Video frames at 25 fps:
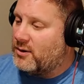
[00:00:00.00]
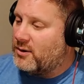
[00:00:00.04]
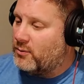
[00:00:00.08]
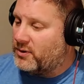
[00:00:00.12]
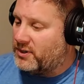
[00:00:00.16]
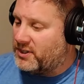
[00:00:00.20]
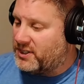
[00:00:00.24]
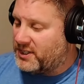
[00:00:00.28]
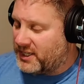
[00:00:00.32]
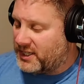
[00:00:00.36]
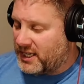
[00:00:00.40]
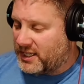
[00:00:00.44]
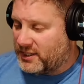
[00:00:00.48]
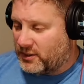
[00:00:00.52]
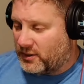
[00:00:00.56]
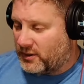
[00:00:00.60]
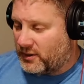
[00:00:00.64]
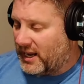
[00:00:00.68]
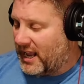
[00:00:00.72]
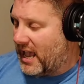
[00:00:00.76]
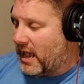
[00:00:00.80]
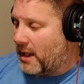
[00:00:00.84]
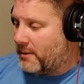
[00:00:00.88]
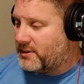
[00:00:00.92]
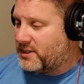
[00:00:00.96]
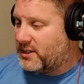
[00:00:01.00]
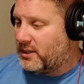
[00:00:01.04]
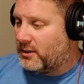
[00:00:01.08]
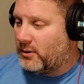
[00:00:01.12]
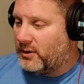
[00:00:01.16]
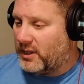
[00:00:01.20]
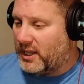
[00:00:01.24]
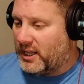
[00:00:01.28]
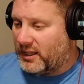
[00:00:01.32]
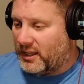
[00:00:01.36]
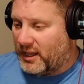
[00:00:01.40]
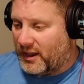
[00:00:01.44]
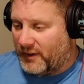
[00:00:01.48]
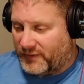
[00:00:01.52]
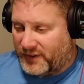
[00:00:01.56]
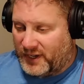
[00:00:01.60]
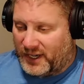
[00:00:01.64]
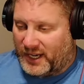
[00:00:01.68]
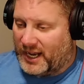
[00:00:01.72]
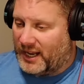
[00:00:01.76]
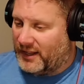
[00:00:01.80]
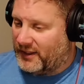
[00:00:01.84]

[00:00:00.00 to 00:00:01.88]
With Caesar, absolutely loved it.